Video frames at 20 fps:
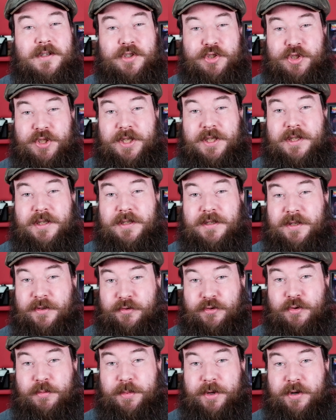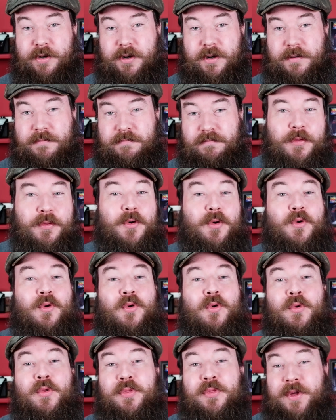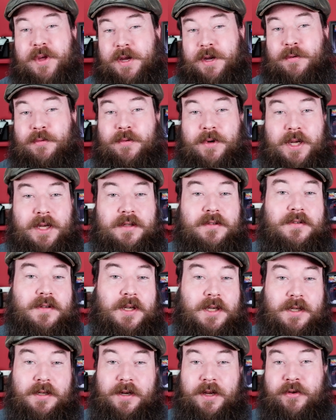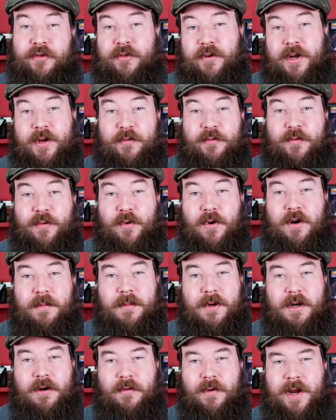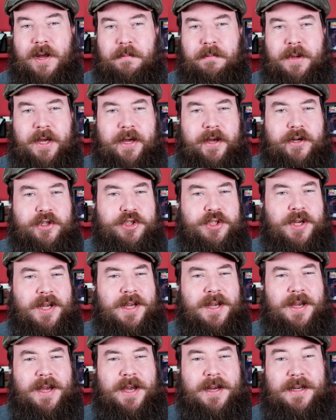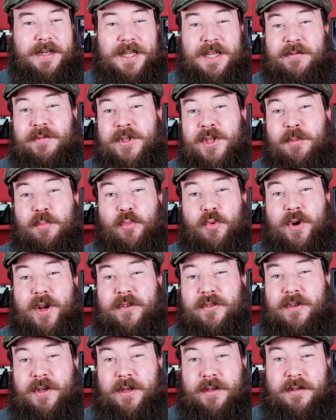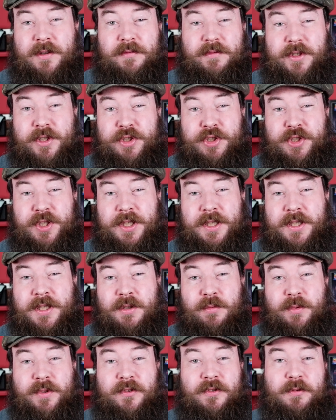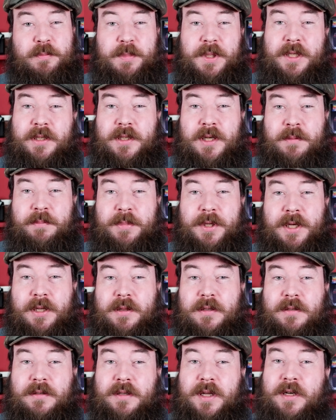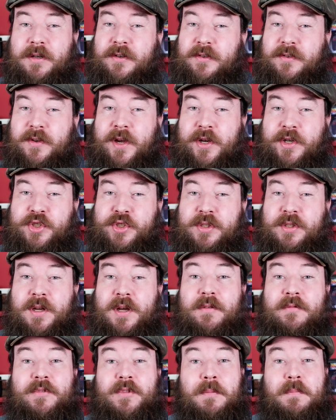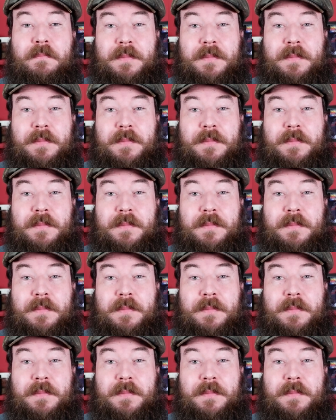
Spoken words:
Nishika distributor. The whole thing reads like an internet forum on a rampage, and even the president of Nishika would speak up in the letter section of the